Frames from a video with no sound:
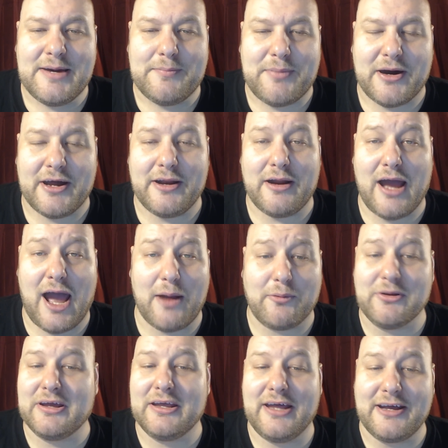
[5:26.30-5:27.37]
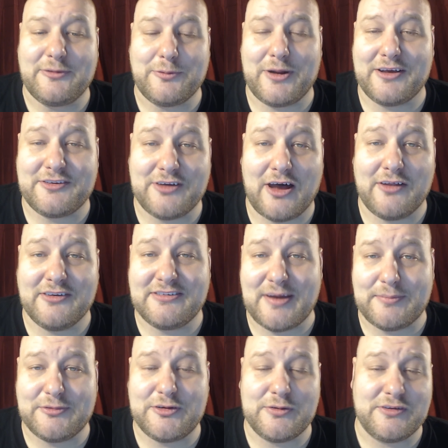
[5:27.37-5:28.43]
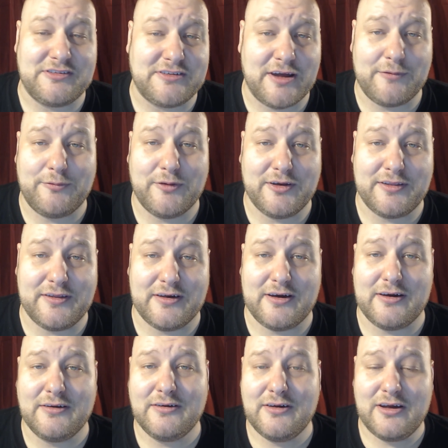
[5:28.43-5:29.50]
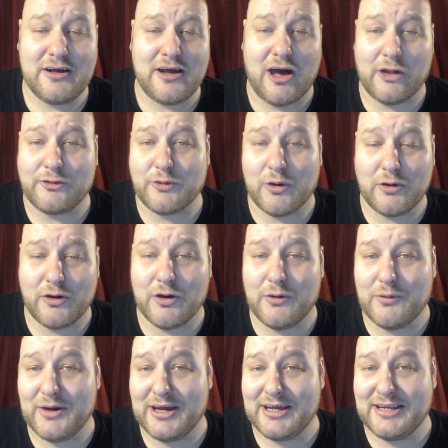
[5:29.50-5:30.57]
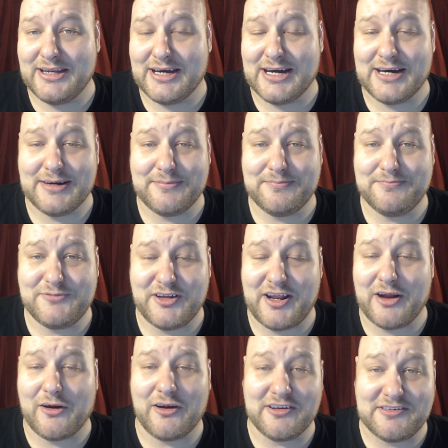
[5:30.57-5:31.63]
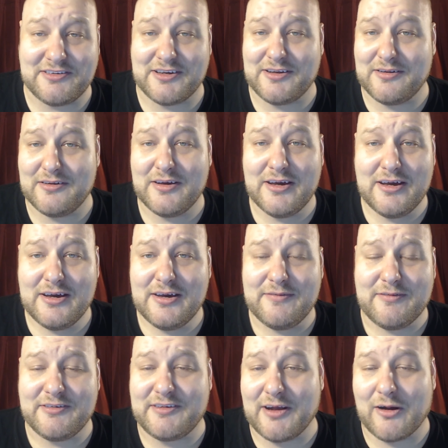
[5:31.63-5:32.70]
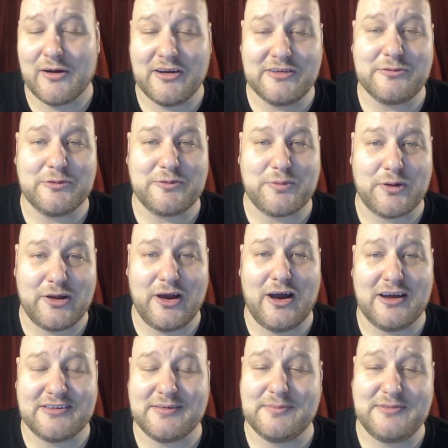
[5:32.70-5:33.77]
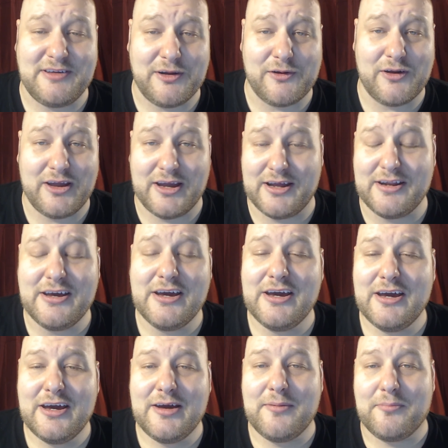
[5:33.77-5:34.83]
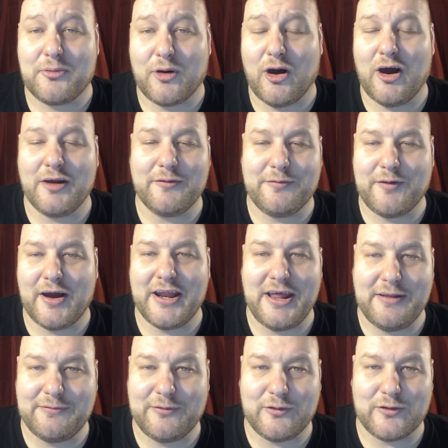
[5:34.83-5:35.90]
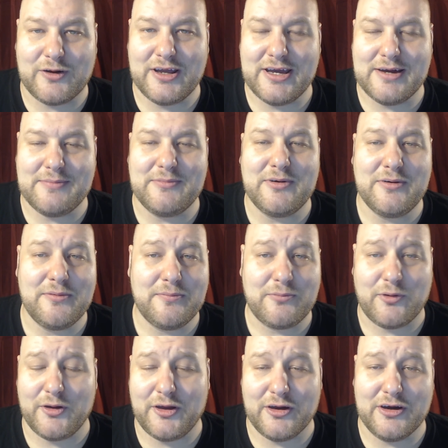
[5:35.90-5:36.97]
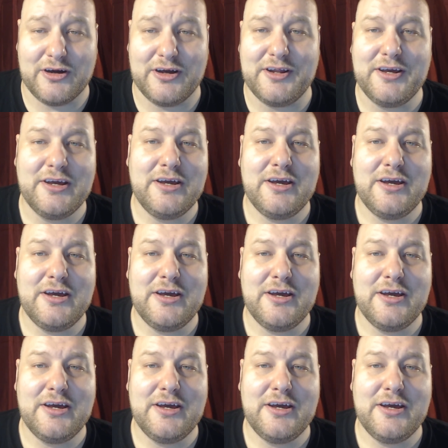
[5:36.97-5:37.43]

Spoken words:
But I really liked what I saw in this episode. The stuff with Khal Drogo and Daenerys and Viserys was pretty awesome. Tyrion, Bronn fighting for him, pretty good.